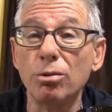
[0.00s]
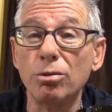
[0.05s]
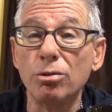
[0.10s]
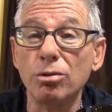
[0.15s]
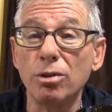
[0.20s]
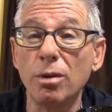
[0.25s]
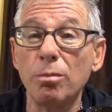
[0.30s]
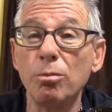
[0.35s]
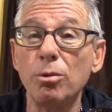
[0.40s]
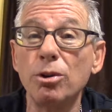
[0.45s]

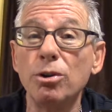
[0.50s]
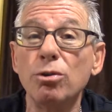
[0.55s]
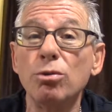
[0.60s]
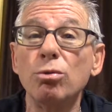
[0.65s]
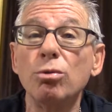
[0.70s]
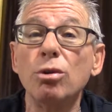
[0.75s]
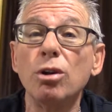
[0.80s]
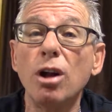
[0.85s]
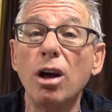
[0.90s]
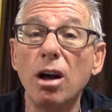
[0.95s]
someone you
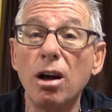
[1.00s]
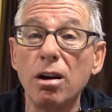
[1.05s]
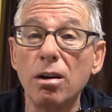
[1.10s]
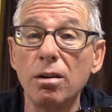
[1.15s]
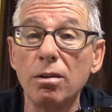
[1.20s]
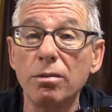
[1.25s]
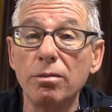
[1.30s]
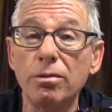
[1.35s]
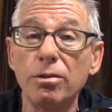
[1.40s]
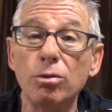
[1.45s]

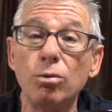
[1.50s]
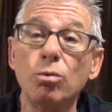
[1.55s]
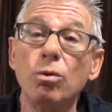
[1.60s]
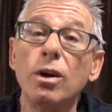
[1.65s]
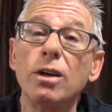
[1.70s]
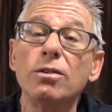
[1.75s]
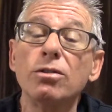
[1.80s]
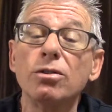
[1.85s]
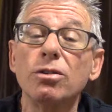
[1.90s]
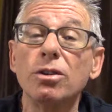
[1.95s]
love who
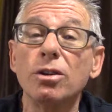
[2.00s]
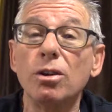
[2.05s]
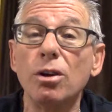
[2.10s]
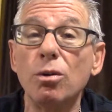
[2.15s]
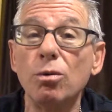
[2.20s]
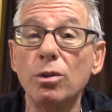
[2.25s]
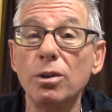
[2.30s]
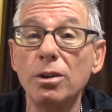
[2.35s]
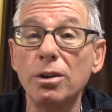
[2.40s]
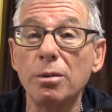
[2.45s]
wants to
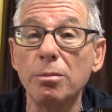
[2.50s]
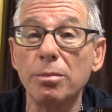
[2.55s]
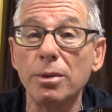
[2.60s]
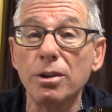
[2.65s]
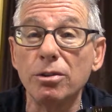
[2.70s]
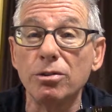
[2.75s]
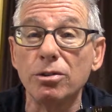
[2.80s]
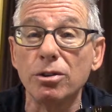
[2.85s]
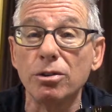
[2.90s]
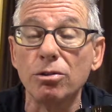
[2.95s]
go into
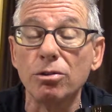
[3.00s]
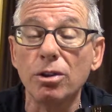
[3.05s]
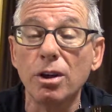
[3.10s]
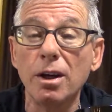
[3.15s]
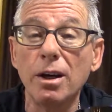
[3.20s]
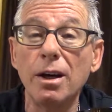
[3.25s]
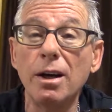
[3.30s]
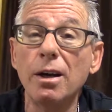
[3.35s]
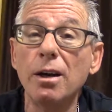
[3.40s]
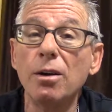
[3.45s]
business
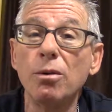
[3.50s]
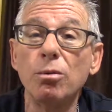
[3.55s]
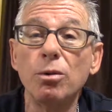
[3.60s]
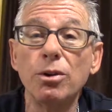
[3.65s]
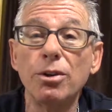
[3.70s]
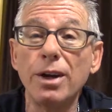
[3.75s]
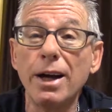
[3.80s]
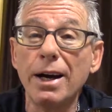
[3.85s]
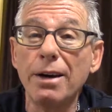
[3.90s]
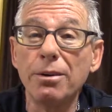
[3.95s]

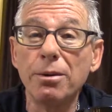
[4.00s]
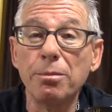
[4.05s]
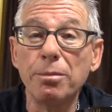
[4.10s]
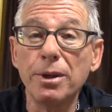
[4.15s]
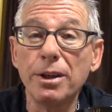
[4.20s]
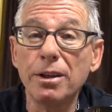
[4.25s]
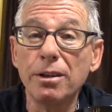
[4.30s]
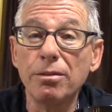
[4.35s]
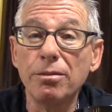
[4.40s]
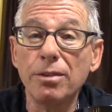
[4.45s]
without a
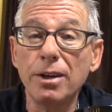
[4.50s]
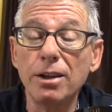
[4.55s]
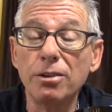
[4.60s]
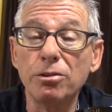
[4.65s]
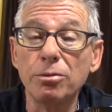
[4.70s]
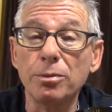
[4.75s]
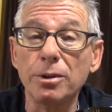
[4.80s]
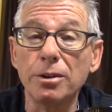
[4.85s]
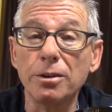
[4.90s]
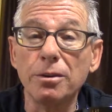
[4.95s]
big
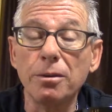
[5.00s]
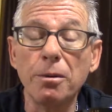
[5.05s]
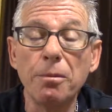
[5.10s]
investment.